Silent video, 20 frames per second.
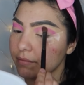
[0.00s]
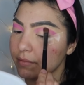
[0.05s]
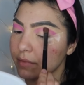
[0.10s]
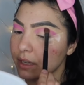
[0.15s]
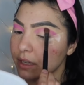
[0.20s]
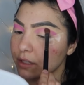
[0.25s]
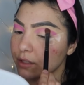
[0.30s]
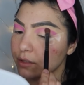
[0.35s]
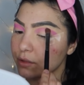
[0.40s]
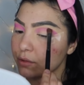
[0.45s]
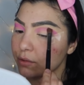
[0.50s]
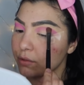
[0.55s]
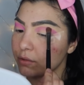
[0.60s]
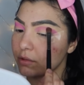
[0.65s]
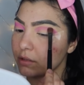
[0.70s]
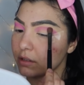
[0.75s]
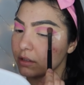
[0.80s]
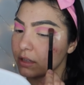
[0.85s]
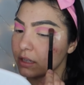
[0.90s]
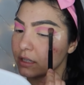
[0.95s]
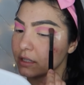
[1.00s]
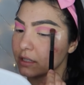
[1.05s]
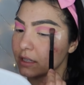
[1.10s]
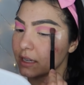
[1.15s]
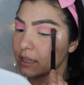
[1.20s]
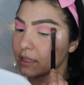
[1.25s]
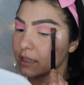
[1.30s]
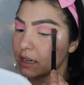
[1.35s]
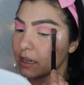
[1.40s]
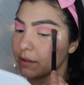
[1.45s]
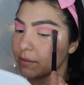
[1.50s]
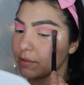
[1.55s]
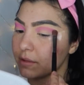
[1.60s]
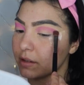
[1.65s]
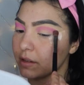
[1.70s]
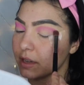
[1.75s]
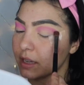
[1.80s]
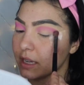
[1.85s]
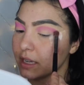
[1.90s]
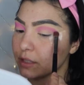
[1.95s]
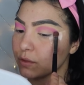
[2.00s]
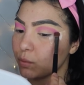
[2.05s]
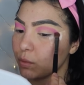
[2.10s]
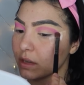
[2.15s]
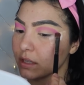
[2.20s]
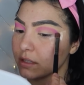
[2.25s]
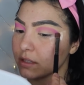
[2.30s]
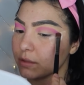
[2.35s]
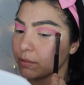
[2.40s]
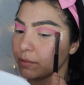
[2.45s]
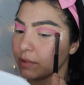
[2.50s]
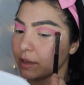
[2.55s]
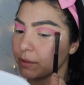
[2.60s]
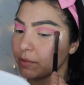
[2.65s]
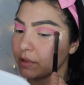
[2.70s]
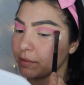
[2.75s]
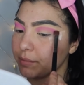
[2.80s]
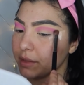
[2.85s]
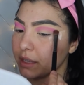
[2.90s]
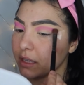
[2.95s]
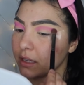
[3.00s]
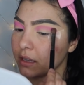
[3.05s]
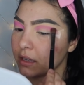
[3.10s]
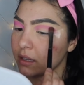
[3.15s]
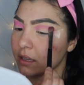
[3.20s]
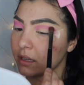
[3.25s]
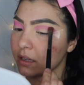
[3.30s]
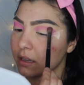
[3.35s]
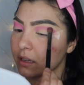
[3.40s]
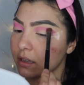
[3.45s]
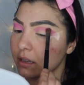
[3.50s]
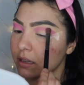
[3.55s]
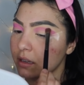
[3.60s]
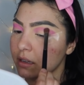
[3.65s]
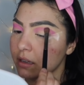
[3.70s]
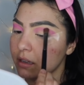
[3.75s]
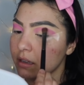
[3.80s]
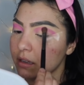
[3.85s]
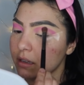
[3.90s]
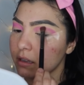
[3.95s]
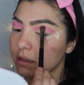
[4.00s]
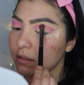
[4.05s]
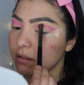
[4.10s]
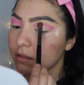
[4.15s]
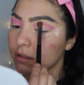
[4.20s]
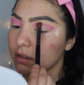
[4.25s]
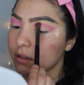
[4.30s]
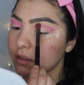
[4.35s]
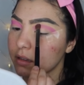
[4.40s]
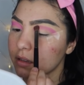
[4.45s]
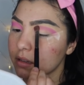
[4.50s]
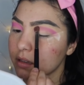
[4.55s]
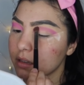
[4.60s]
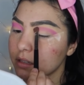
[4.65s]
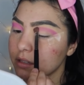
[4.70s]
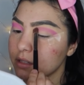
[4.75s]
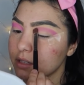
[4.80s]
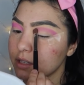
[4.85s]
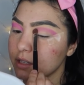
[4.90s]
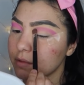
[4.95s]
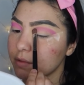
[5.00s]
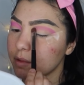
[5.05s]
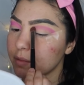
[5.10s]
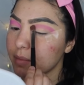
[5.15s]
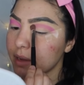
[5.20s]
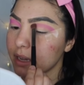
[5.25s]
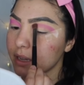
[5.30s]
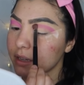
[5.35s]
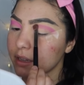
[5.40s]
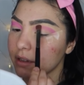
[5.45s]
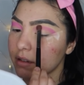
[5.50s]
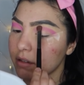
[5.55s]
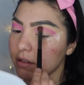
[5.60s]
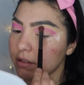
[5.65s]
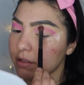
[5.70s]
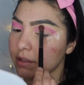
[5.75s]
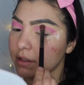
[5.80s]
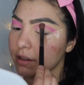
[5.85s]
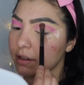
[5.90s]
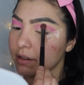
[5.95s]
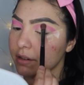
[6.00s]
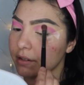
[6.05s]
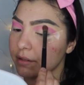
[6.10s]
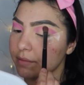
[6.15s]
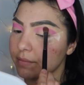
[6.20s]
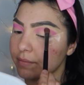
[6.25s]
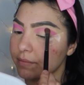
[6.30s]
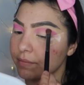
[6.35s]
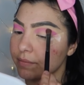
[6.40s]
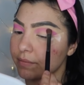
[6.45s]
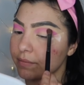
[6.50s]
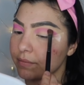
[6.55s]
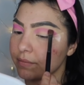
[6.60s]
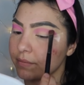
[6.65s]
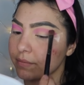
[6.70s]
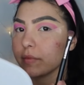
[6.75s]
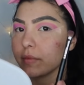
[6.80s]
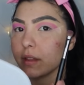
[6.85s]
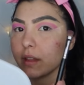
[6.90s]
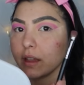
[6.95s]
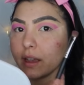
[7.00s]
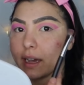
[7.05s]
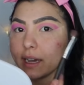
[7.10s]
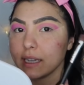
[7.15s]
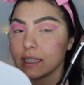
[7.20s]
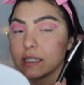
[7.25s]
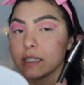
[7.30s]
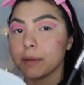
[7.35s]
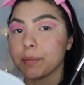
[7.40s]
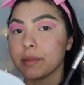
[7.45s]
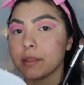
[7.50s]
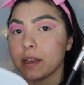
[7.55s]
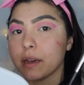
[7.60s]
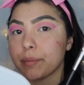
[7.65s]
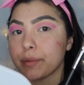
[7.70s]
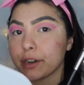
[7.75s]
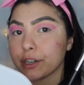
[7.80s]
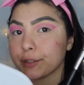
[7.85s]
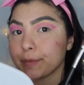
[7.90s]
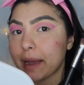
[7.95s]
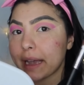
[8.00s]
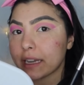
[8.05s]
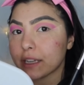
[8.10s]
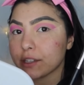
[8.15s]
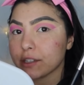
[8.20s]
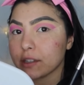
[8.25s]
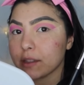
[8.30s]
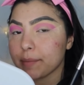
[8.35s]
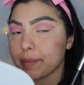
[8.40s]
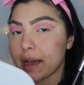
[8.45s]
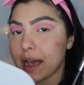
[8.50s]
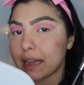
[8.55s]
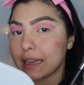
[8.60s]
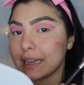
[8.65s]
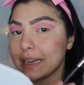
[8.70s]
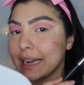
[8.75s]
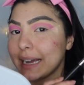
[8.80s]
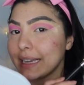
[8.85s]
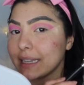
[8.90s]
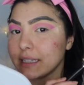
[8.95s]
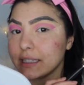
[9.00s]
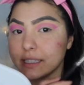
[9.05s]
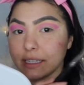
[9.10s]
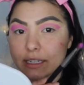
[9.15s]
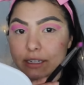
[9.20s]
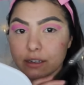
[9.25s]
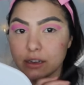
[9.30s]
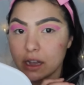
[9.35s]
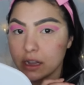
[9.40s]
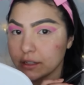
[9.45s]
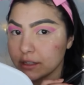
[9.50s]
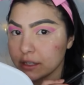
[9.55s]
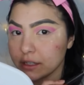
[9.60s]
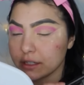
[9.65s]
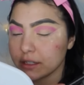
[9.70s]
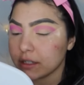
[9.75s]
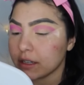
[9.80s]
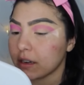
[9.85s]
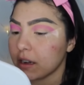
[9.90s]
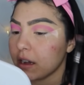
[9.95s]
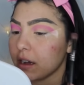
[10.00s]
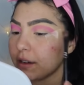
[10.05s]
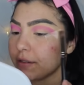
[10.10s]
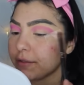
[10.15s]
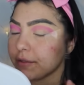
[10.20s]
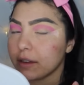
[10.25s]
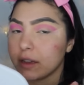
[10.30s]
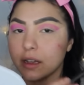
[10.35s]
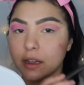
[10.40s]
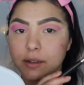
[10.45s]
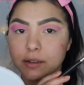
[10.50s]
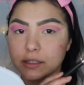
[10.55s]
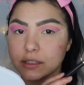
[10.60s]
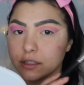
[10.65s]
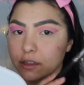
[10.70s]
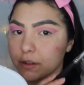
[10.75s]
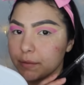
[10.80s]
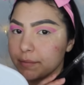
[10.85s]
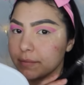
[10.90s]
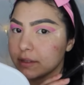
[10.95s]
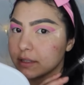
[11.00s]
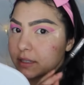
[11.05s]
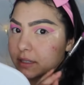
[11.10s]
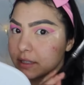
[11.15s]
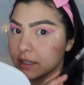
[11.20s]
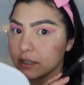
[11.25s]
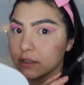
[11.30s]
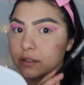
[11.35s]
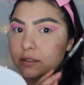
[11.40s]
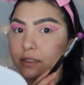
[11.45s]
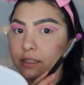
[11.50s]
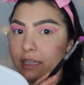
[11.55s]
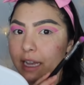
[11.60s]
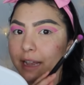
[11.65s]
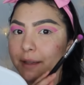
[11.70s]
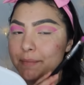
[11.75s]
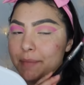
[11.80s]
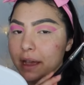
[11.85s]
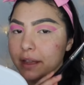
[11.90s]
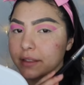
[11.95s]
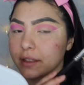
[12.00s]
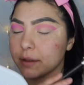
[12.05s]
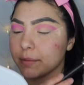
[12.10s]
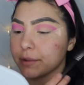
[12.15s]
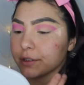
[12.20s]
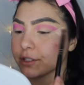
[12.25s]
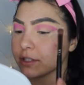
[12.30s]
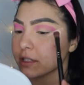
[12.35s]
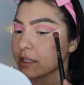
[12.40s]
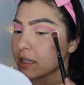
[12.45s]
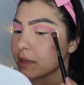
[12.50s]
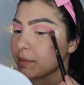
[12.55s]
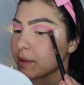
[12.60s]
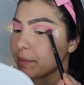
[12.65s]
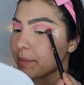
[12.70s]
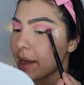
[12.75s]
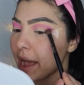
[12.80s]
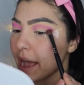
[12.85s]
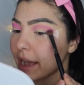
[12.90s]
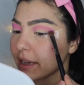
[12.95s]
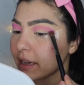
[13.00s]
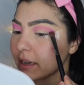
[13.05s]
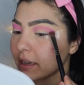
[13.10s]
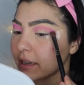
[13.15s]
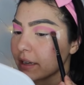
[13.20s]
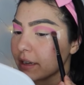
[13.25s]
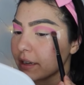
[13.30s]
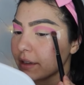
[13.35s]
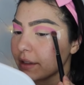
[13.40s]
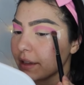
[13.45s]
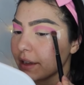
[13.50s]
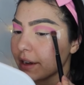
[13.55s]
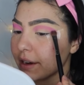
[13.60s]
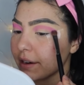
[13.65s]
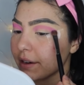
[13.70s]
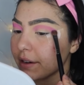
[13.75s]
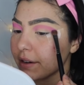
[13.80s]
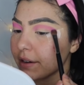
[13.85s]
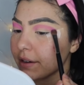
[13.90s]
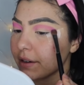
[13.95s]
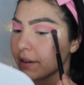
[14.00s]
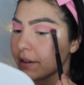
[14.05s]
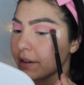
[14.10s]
It's cool, because guess, guess what? We will be continuing packing on there. I dipped the brush back into the palette. I did not dust it off. Still, still same method. We're just going to be packing it in there.